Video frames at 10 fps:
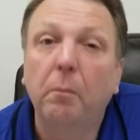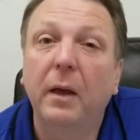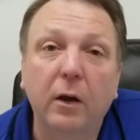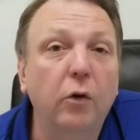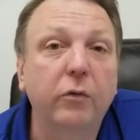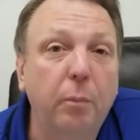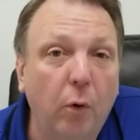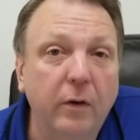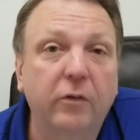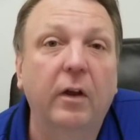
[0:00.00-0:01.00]
Pinnacle
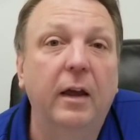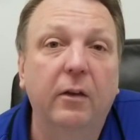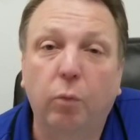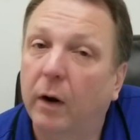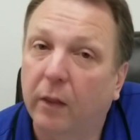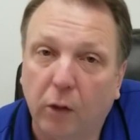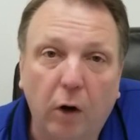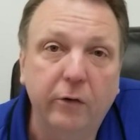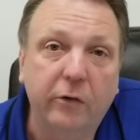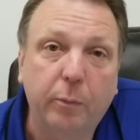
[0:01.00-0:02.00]
Sports is one of the
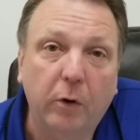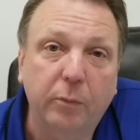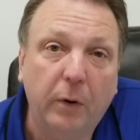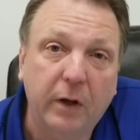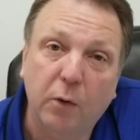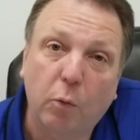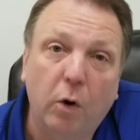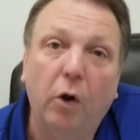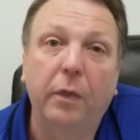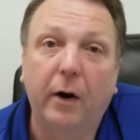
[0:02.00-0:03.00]
largest sports book in the
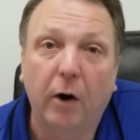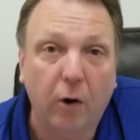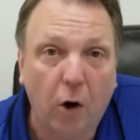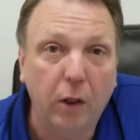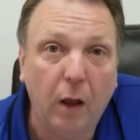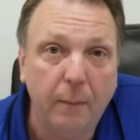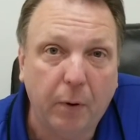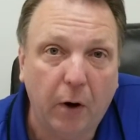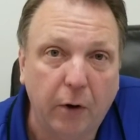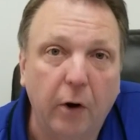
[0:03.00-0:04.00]
world. They're our online
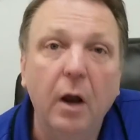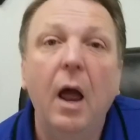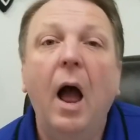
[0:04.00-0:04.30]
partner.